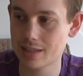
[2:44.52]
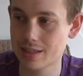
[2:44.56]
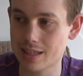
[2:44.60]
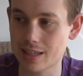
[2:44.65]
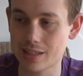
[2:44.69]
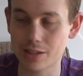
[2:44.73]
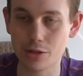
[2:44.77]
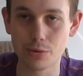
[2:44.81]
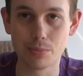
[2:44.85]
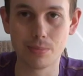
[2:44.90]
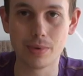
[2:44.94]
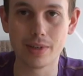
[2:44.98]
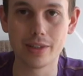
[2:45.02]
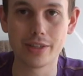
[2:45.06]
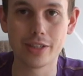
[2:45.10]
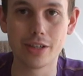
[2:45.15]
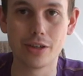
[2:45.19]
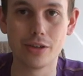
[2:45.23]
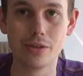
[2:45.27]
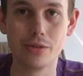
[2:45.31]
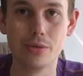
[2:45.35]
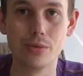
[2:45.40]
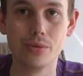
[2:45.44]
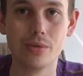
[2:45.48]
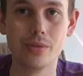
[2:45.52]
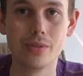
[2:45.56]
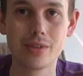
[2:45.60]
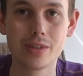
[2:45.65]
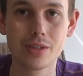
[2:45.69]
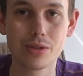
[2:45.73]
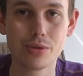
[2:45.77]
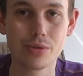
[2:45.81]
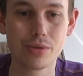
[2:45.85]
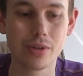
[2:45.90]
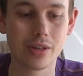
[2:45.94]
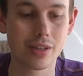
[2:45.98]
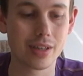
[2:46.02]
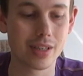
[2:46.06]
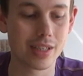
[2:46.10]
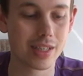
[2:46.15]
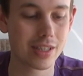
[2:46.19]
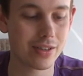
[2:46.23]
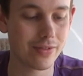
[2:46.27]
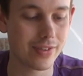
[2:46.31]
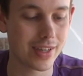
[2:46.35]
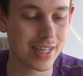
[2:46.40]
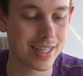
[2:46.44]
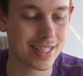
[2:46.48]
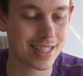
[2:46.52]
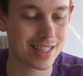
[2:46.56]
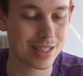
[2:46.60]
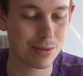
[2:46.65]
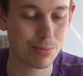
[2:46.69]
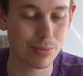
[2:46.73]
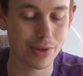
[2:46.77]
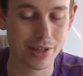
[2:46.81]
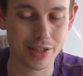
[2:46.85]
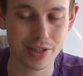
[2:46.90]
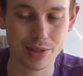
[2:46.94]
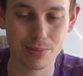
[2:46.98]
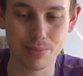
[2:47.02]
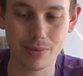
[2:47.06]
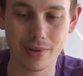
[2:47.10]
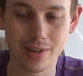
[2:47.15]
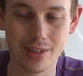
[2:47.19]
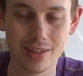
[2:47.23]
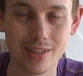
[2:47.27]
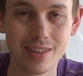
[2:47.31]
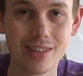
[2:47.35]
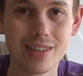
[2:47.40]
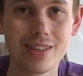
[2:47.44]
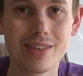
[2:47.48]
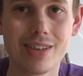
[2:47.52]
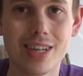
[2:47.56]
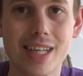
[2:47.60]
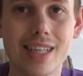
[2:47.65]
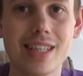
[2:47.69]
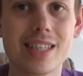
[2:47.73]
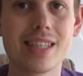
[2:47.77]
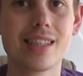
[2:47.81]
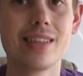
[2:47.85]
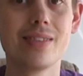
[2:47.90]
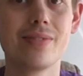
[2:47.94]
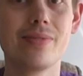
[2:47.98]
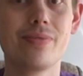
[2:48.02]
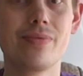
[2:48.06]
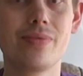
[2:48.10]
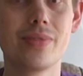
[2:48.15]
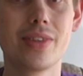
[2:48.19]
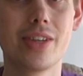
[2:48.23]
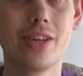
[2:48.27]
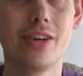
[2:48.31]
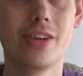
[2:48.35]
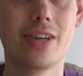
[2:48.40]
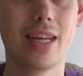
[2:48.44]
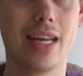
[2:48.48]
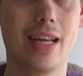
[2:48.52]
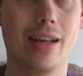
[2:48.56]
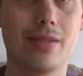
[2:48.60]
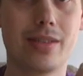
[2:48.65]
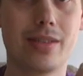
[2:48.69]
get to build your own truck as fast as possible, right? Okay,